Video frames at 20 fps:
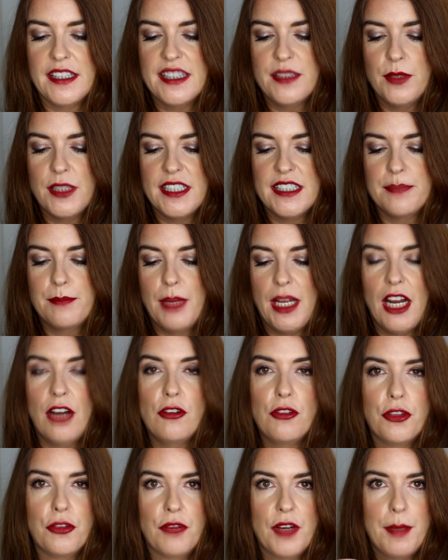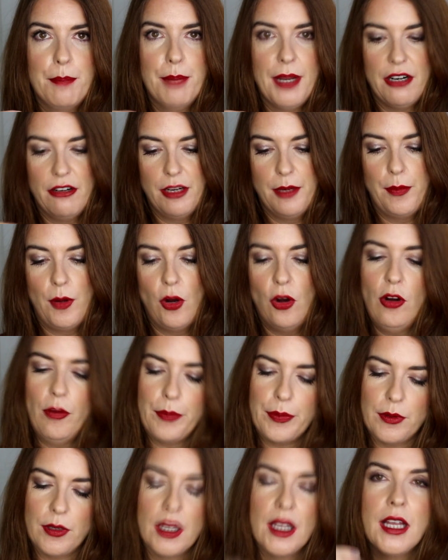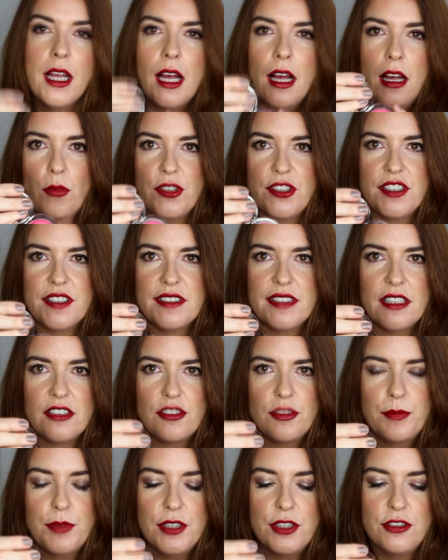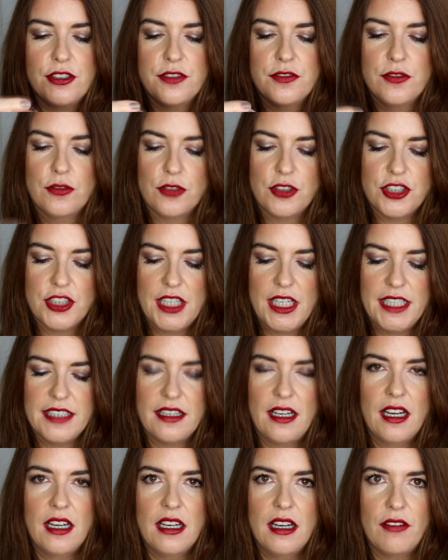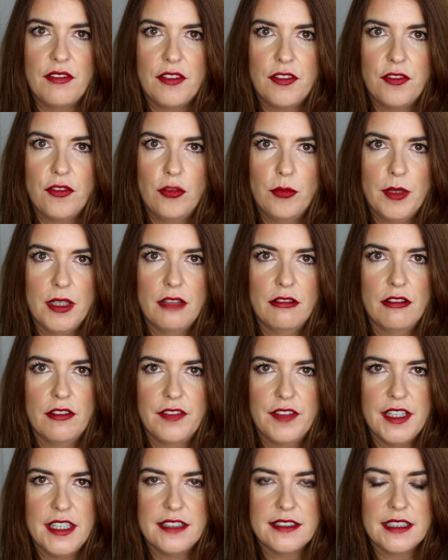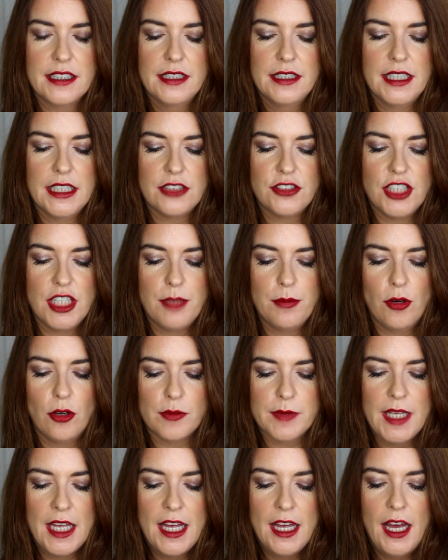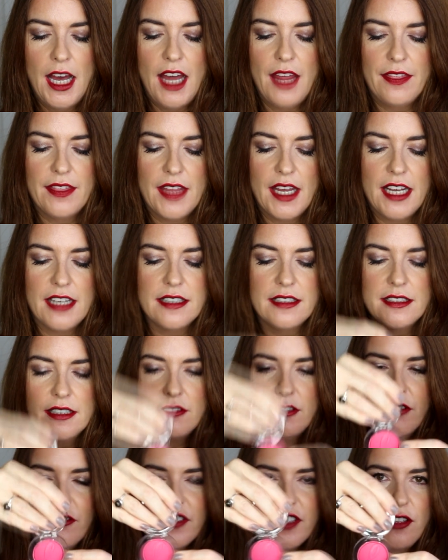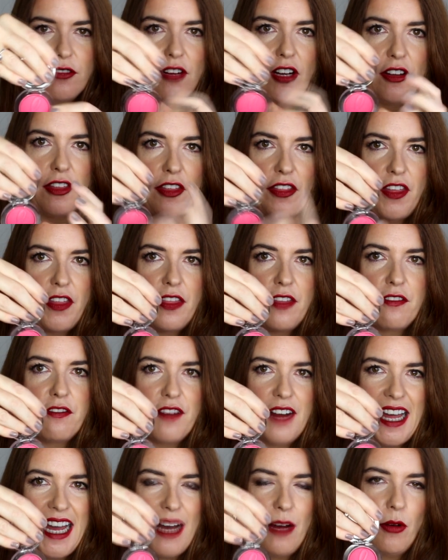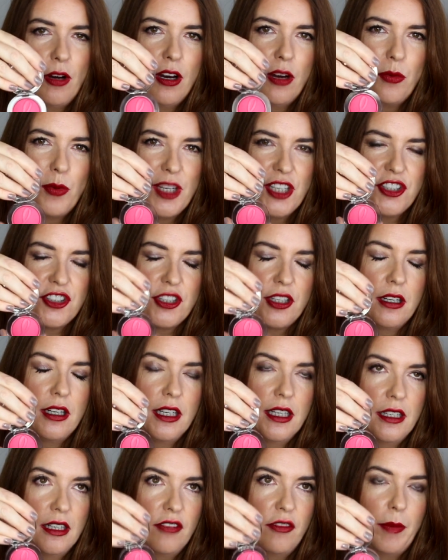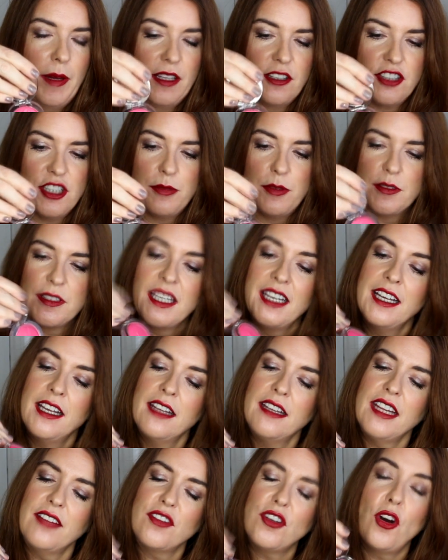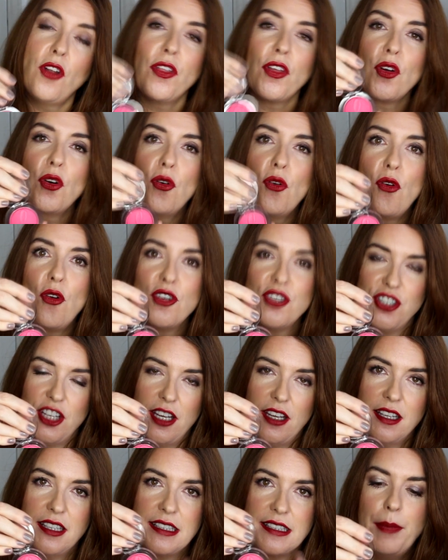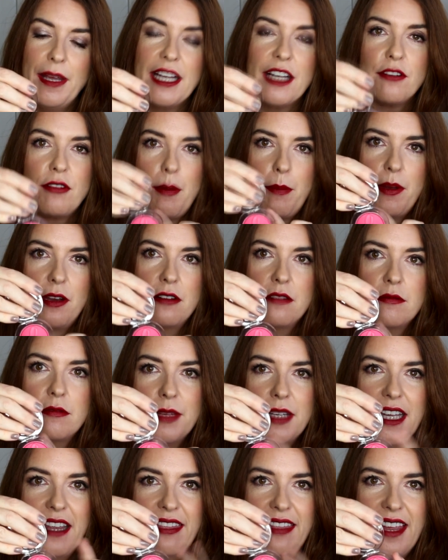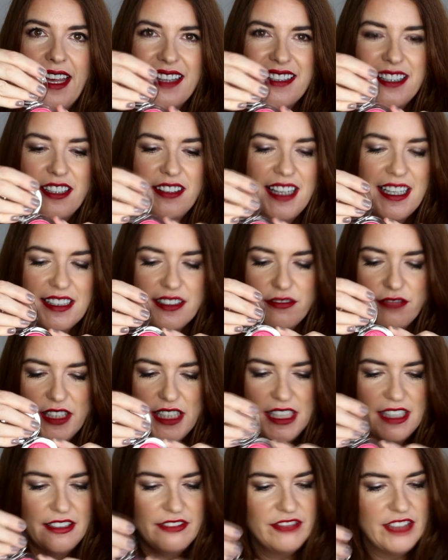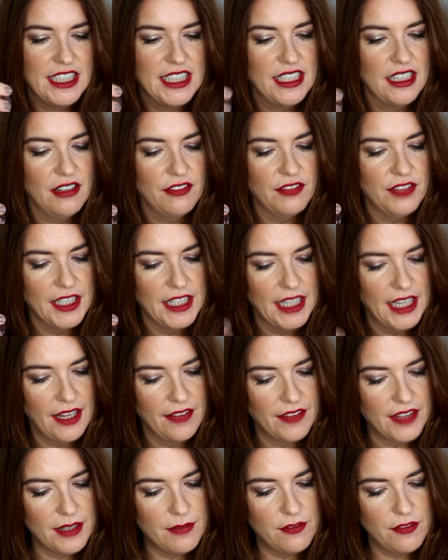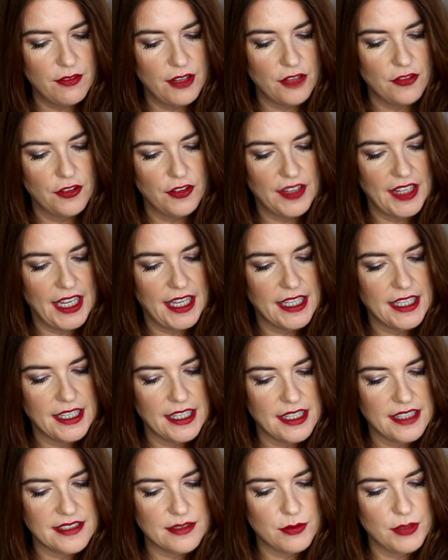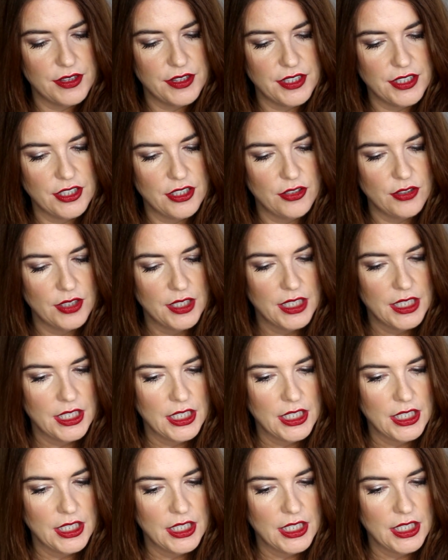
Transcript: This one is 03 Berry Pop, which is such a beautiful shade. I love the formula of these Clinique cheek pops. And so rather than the flower, which I love about the cheek pops, they've got the gorgeous pink ribbon in there. So that's really, really lovely. And the info for that is with, you know,